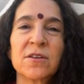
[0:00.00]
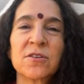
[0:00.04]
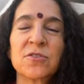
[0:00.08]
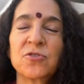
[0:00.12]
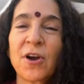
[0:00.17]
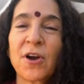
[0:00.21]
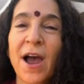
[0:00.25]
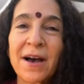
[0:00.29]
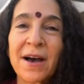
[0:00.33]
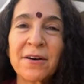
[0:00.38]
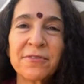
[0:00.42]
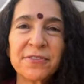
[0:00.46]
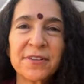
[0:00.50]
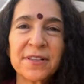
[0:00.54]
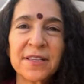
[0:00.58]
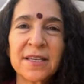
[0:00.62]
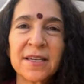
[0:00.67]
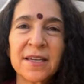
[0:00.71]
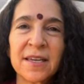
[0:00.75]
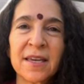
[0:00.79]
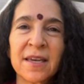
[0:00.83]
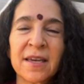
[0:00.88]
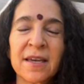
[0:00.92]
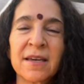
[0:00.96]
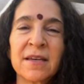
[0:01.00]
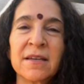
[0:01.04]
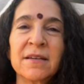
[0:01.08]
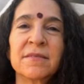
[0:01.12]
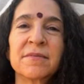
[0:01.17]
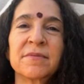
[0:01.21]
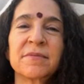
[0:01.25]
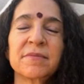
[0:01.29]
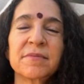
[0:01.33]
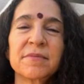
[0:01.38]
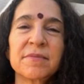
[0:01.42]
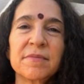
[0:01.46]
traveling,
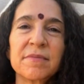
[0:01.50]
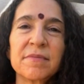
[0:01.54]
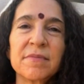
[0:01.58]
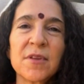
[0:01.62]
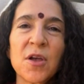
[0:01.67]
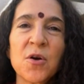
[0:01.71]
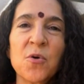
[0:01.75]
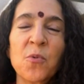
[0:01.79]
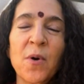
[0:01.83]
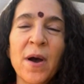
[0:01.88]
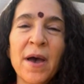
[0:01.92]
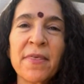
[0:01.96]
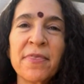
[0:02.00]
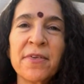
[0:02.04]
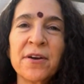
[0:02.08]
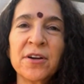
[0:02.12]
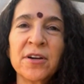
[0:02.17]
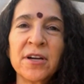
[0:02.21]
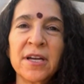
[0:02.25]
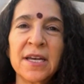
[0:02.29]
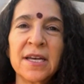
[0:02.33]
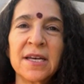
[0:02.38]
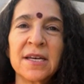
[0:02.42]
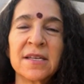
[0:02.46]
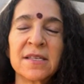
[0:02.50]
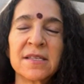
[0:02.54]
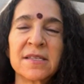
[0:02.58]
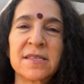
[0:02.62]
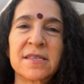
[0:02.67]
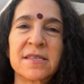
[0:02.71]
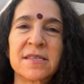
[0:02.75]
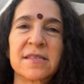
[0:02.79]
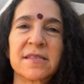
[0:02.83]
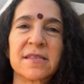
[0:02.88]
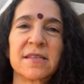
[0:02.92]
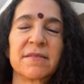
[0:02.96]
whether
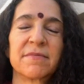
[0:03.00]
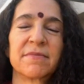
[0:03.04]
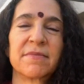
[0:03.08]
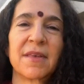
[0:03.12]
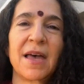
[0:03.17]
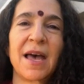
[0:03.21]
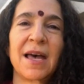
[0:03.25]
it's